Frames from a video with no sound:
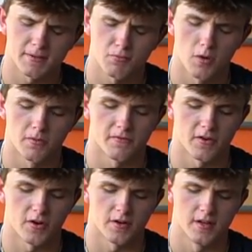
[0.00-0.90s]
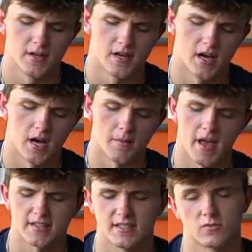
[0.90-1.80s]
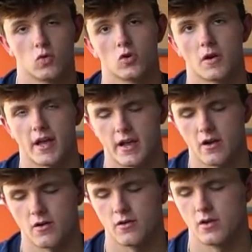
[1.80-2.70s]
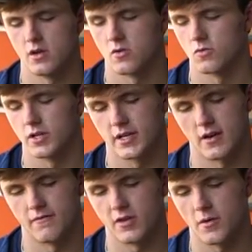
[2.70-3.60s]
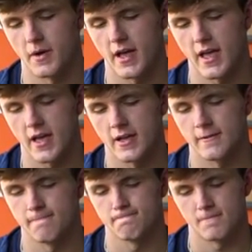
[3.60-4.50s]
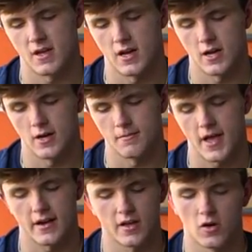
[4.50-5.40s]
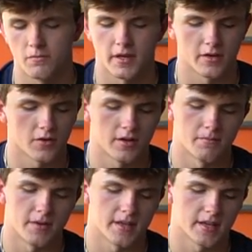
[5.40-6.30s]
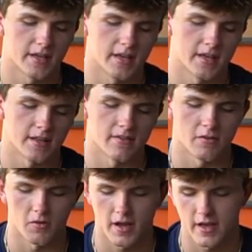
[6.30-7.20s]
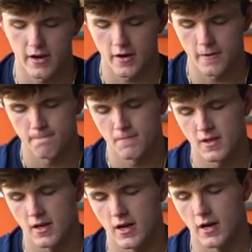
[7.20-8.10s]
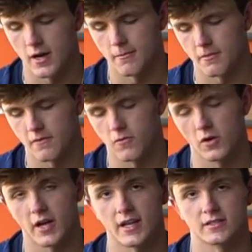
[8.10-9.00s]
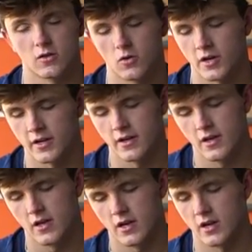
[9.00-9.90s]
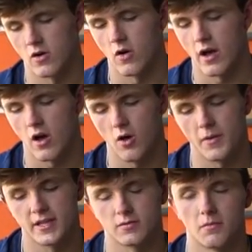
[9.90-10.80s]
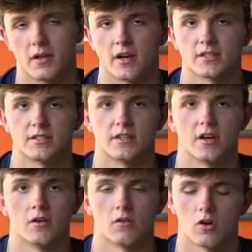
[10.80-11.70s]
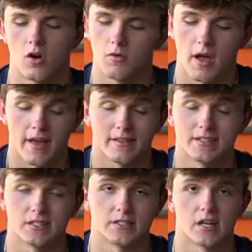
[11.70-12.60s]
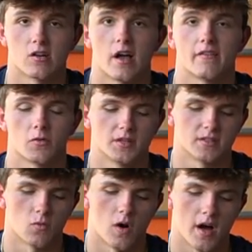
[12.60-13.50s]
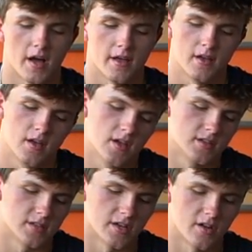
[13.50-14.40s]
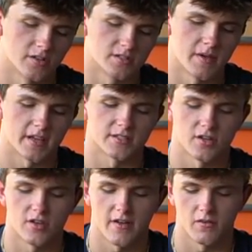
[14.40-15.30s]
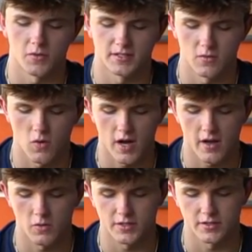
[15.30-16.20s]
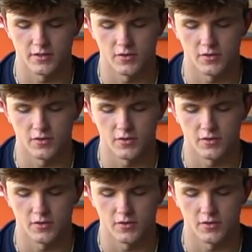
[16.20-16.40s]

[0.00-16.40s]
Pro Preferred. It has this wool right here, really comfy on my hand. Had to go with mint green and pink again. And then right here, for God's glory, you know, all baseball players, you know, or all athletes in general have a reason why. So, you know, just making sure you have a reason why what you're